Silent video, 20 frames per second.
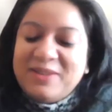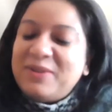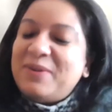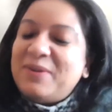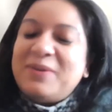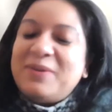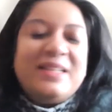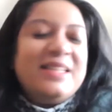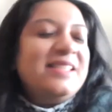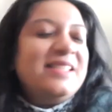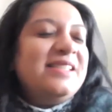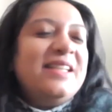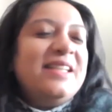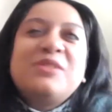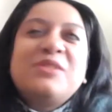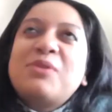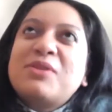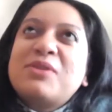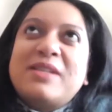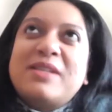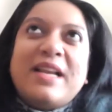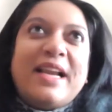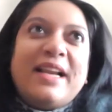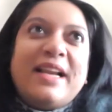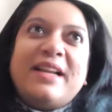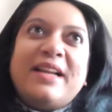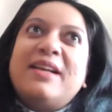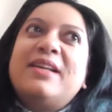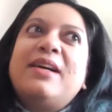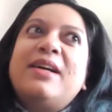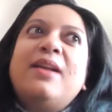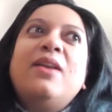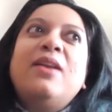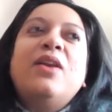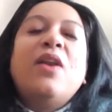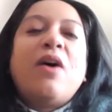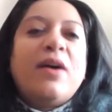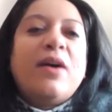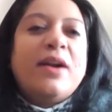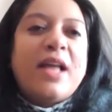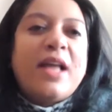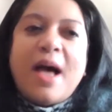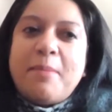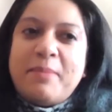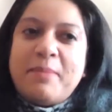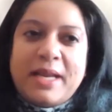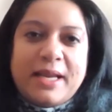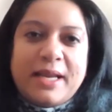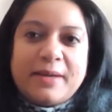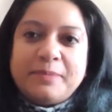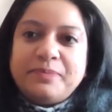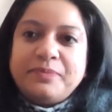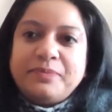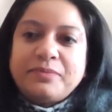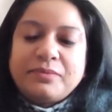you know, this this was great. A lot happening.